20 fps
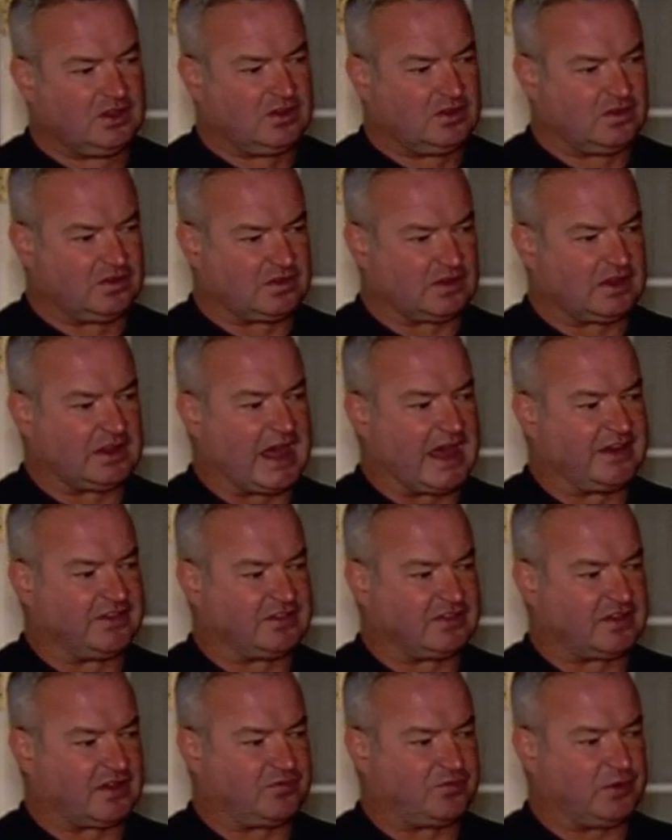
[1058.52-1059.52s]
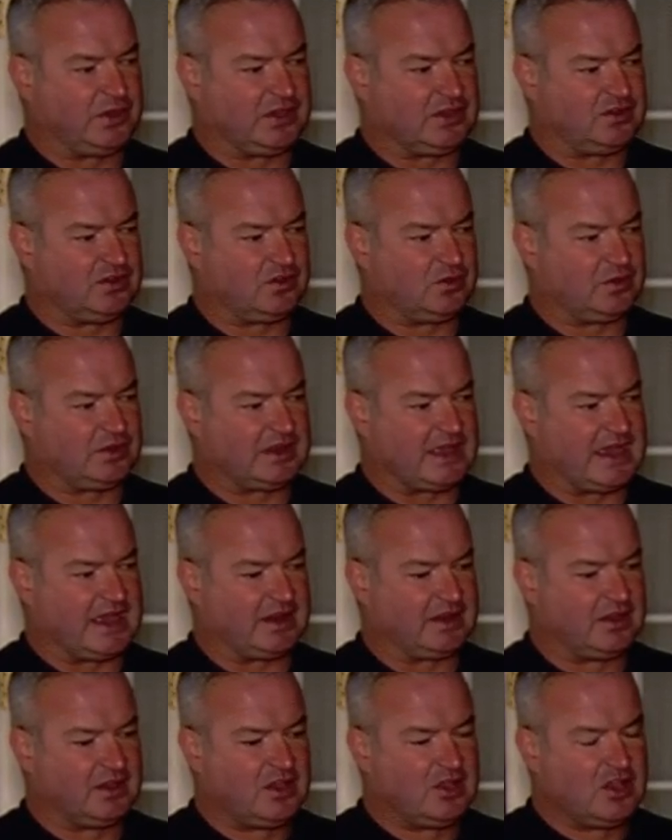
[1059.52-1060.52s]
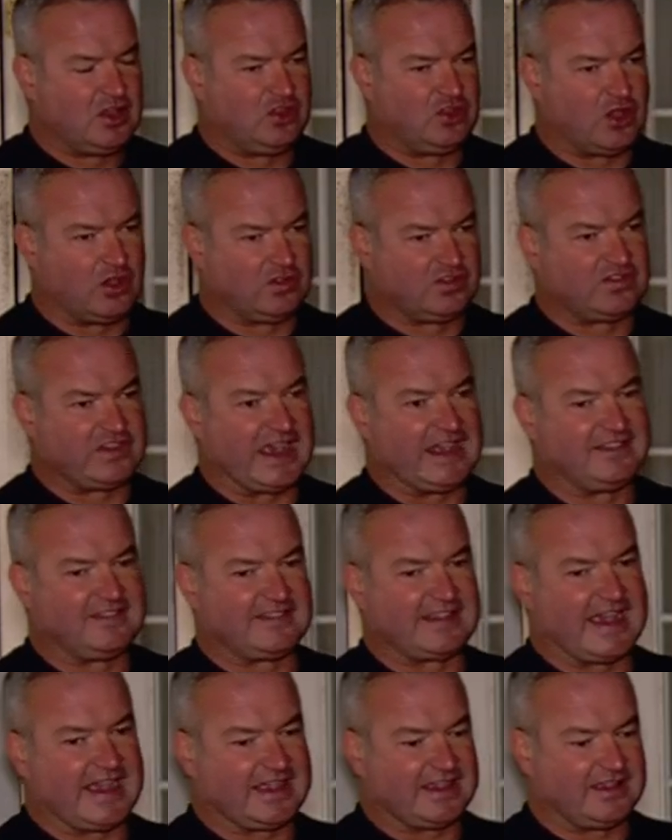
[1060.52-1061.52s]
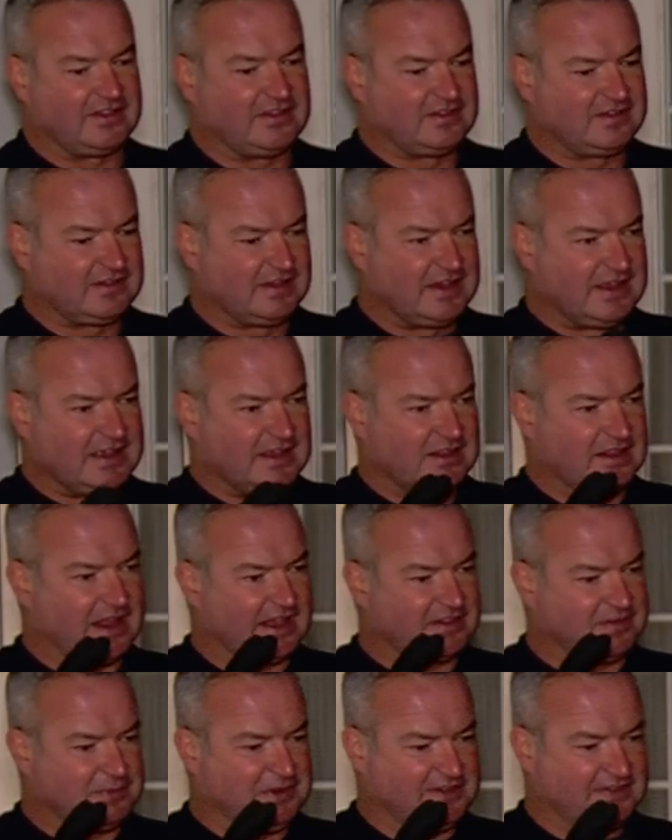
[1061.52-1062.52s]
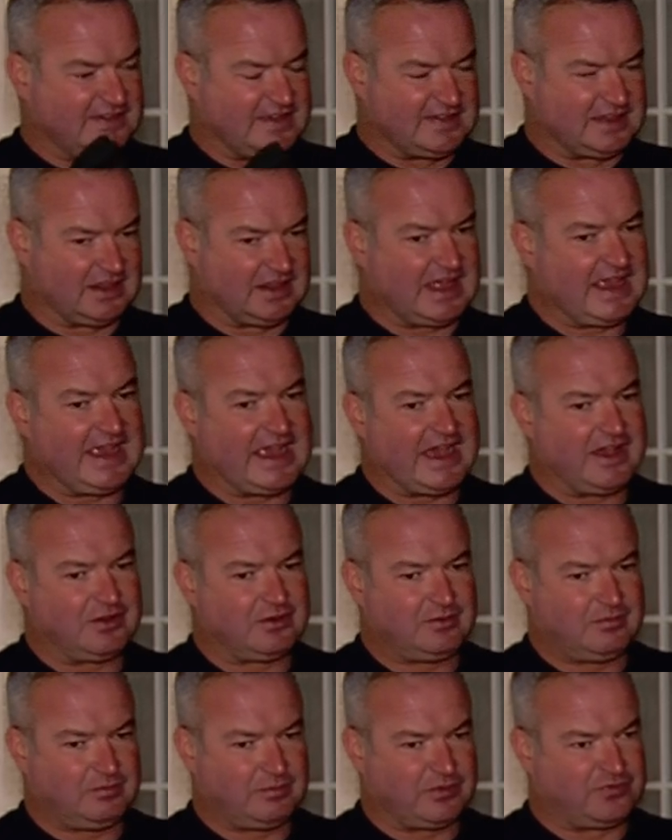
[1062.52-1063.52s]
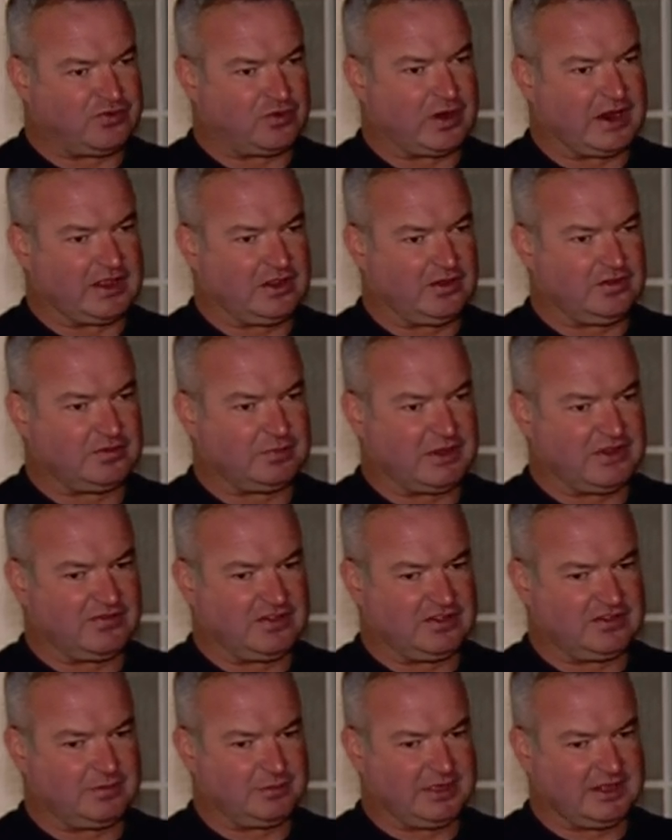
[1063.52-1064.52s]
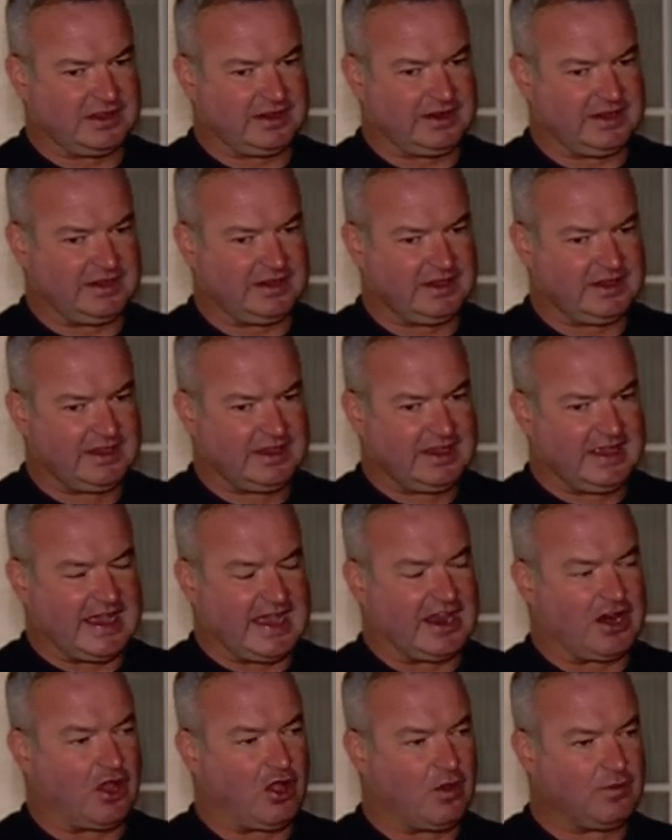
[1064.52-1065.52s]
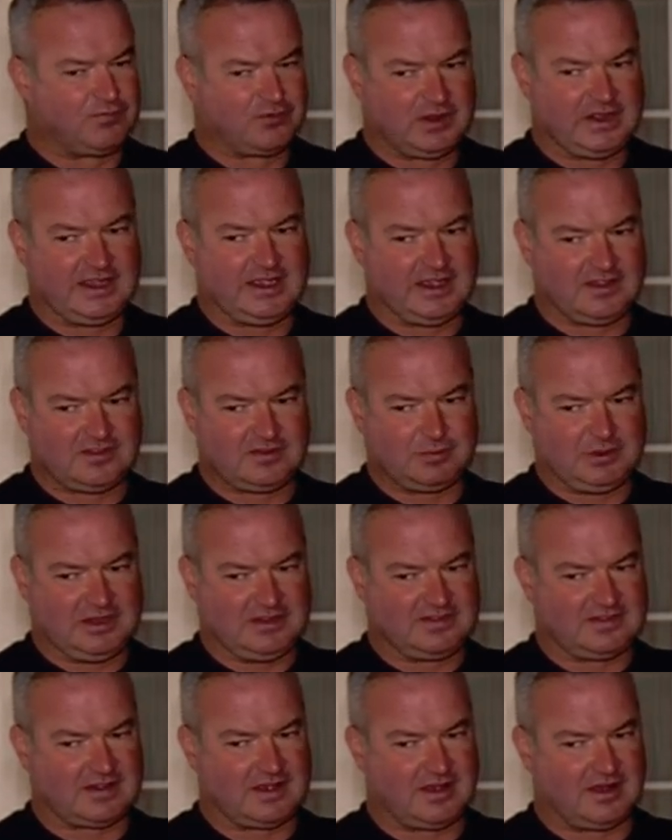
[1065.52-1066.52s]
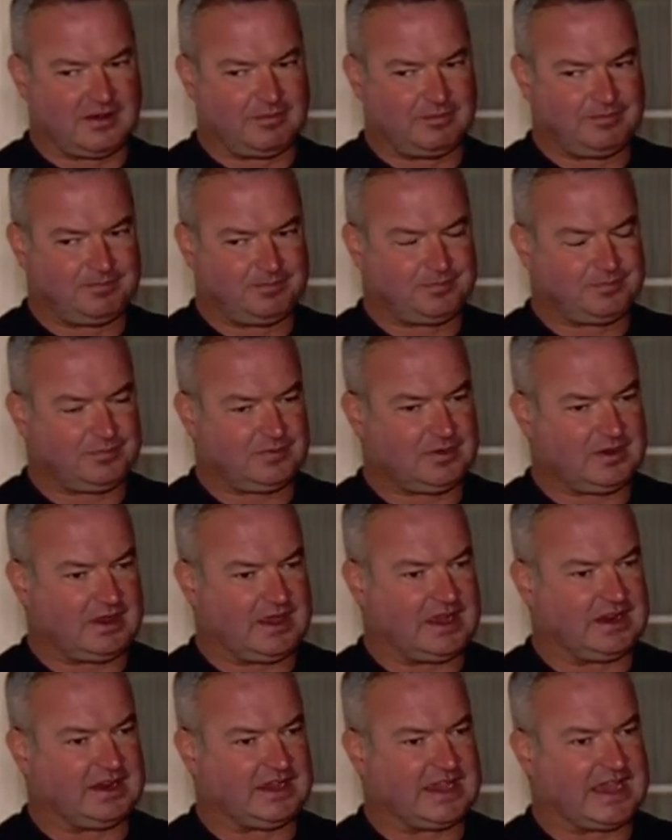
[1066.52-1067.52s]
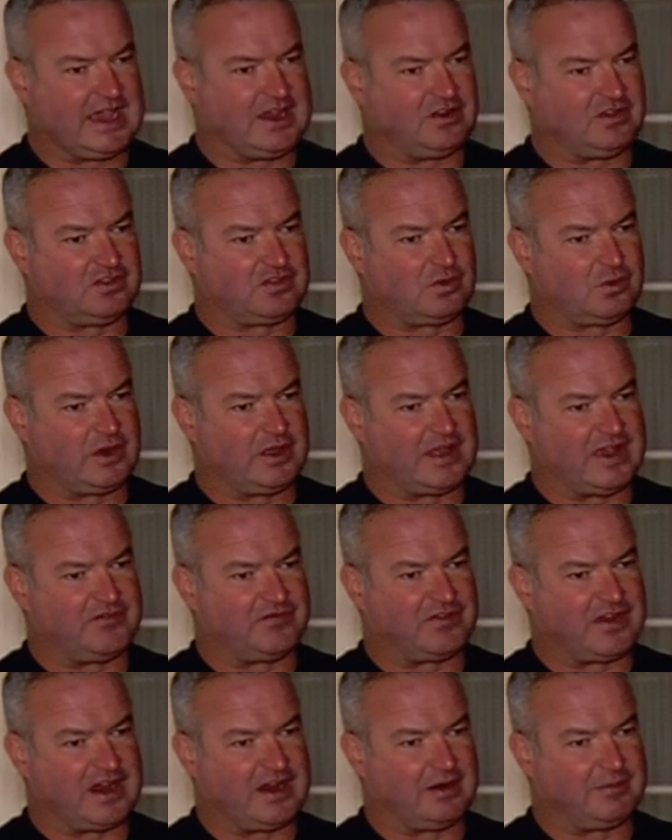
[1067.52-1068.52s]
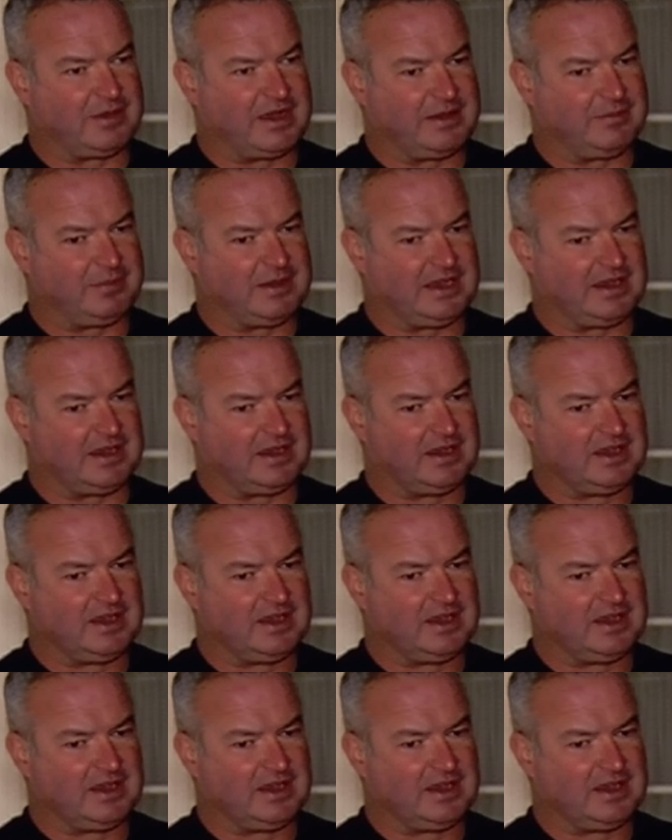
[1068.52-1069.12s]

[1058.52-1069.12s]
there's a lot of stuff we can do with that. Those 10 seconds lets me see the layout before I lose my visibility and hopefully gives me some indicators to where that fire might be.